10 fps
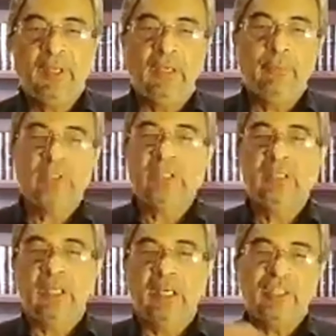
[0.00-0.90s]
it was
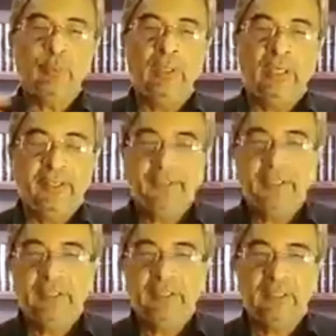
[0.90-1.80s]
in the last 100
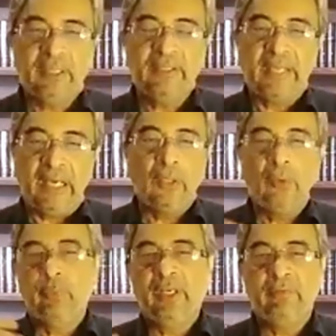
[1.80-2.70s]
years that
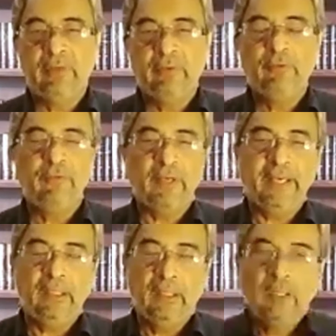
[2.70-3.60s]
now, whenever we
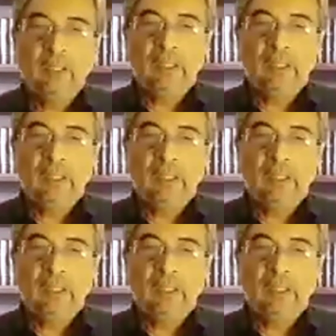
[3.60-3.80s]
find